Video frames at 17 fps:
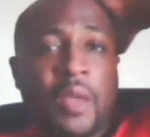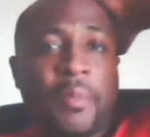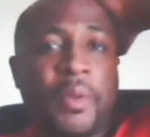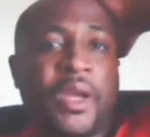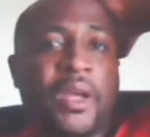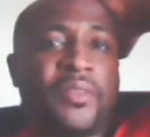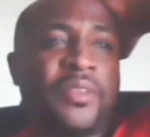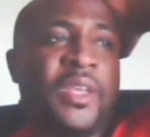
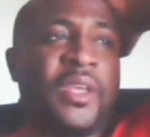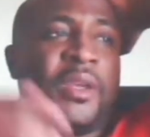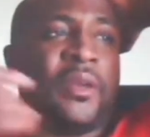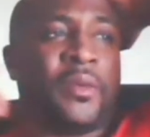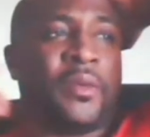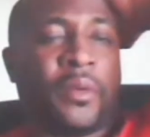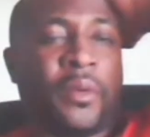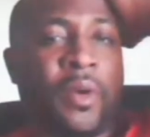because
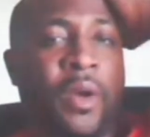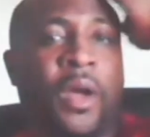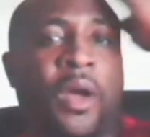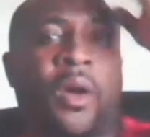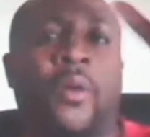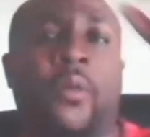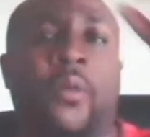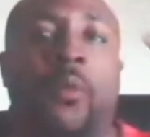see,
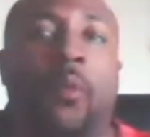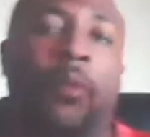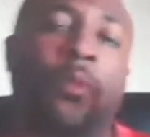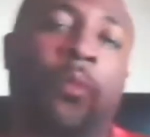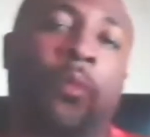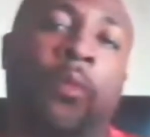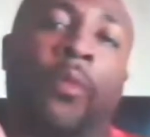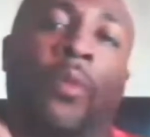what
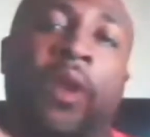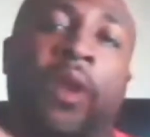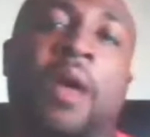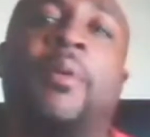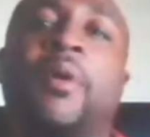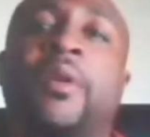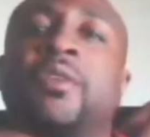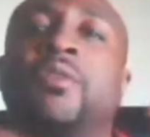
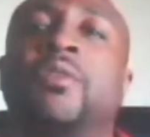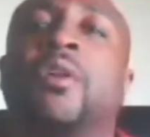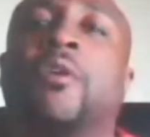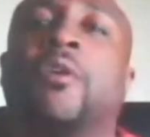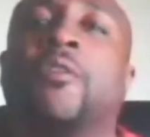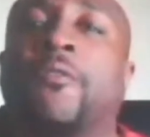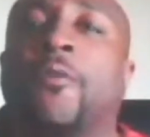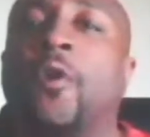I'm going to do
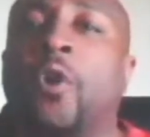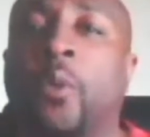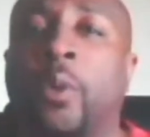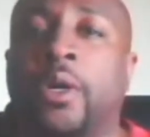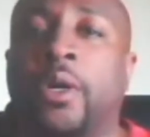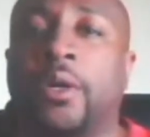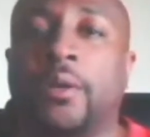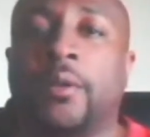going
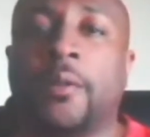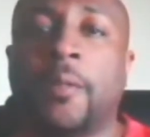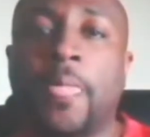forward